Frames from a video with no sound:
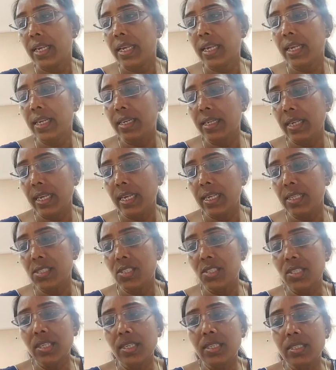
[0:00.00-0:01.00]
In
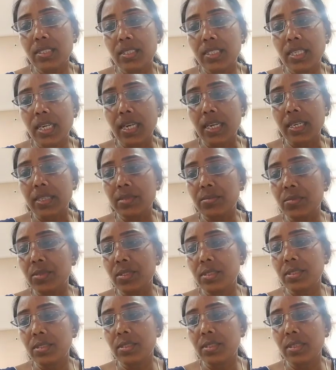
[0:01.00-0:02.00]
ancient
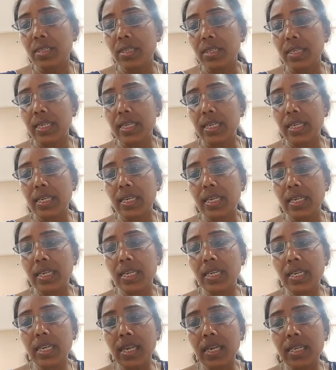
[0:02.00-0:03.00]
times
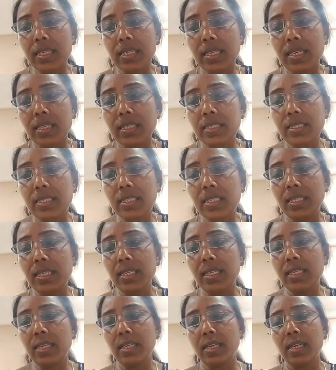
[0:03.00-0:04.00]
in our country,